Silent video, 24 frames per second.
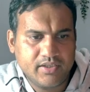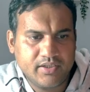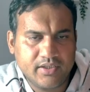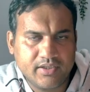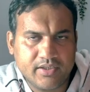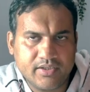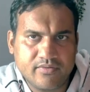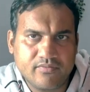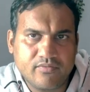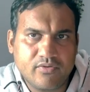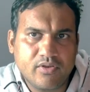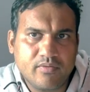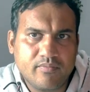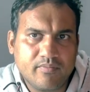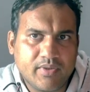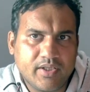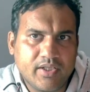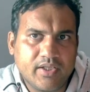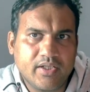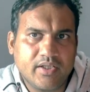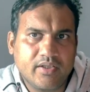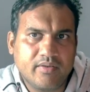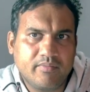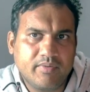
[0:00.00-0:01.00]
That is what
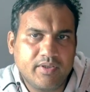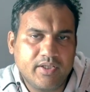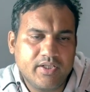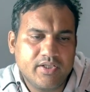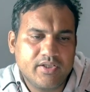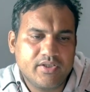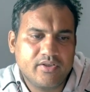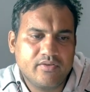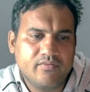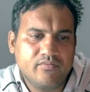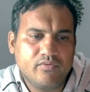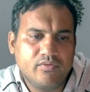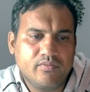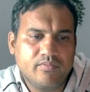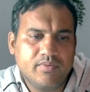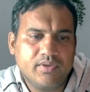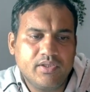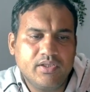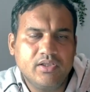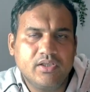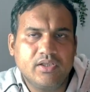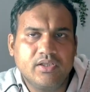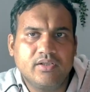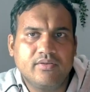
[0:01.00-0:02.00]
my recommendation would
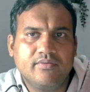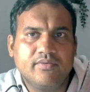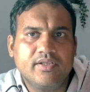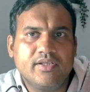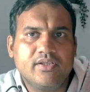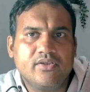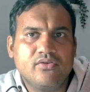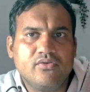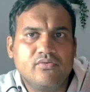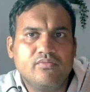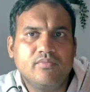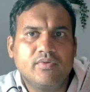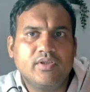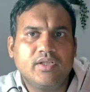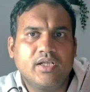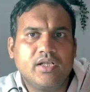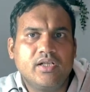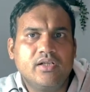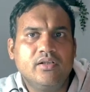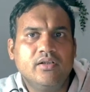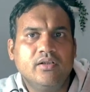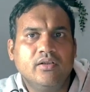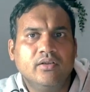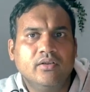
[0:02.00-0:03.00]
be. Otherwise, you
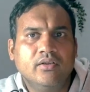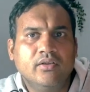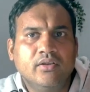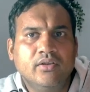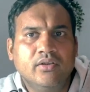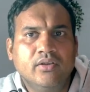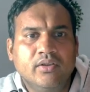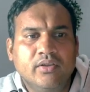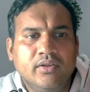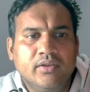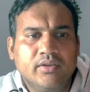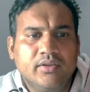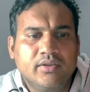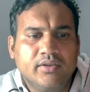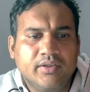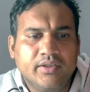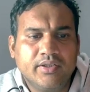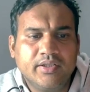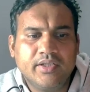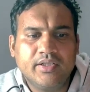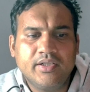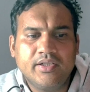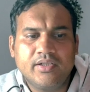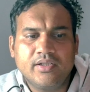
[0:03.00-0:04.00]
can
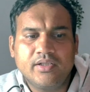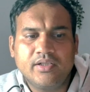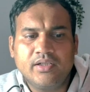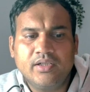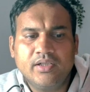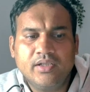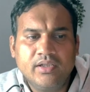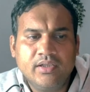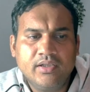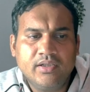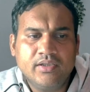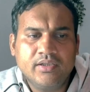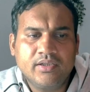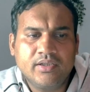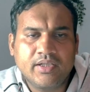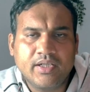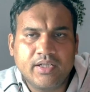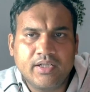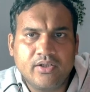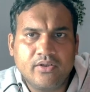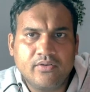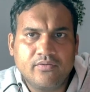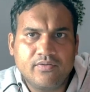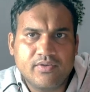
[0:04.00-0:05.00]
create a
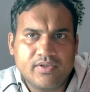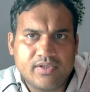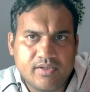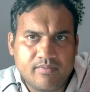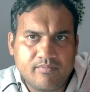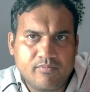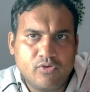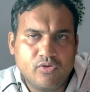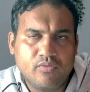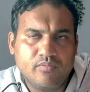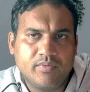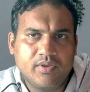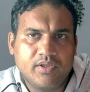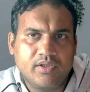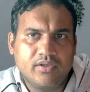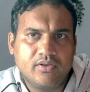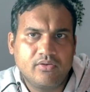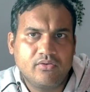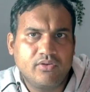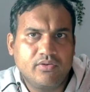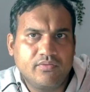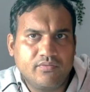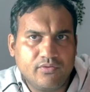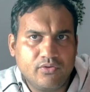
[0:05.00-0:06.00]
kind of a subdomain.
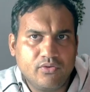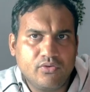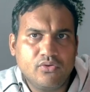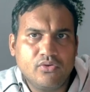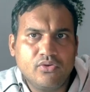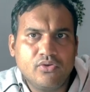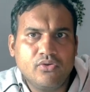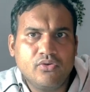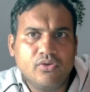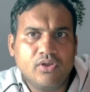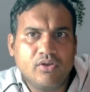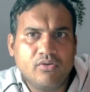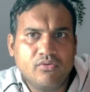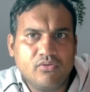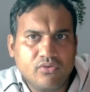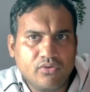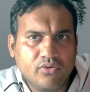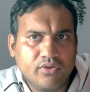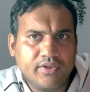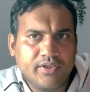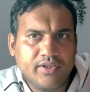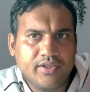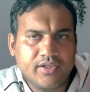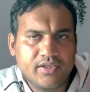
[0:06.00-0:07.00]
Now if you don't know how to
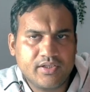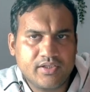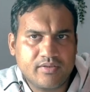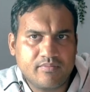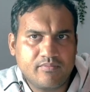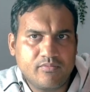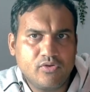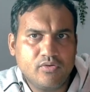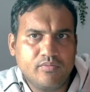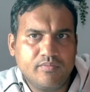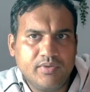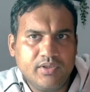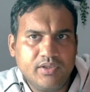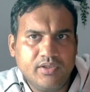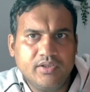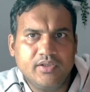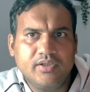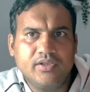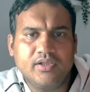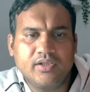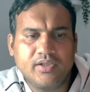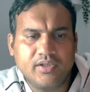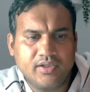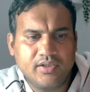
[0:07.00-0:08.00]
create a subdomain,
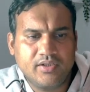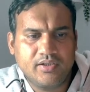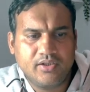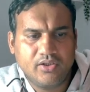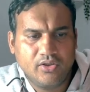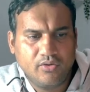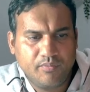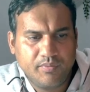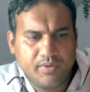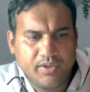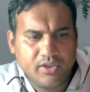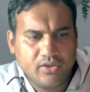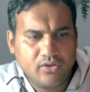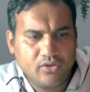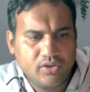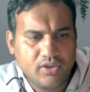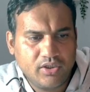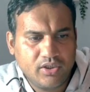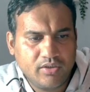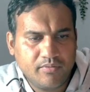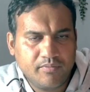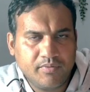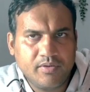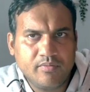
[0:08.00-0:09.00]
then again comment on
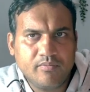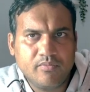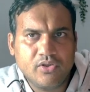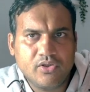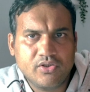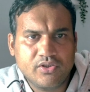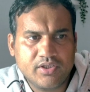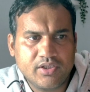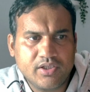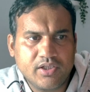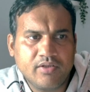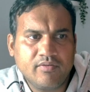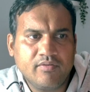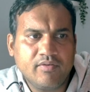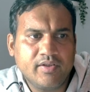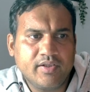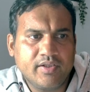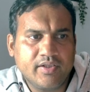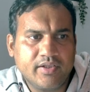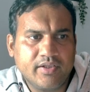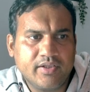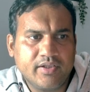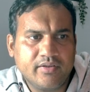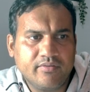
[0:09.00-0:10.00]
the comment box and I will
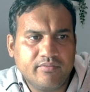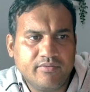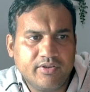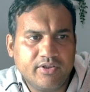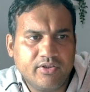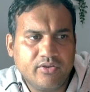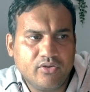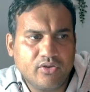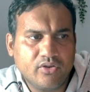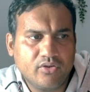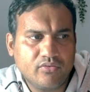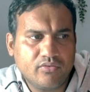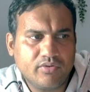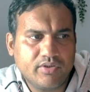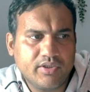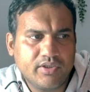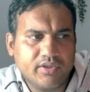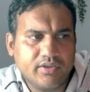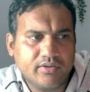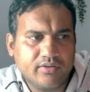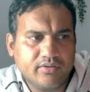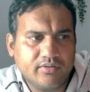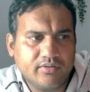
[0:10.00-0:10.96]
create a video around it.